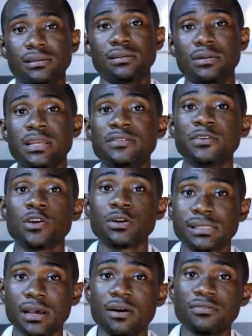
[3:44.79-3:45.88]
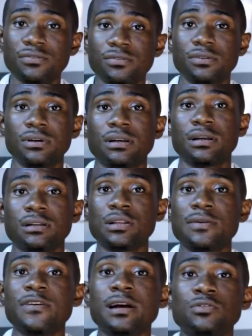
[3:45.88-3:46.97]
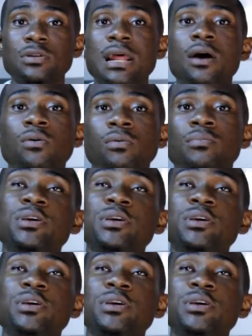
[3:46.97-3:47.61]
Believe in yourself and never look down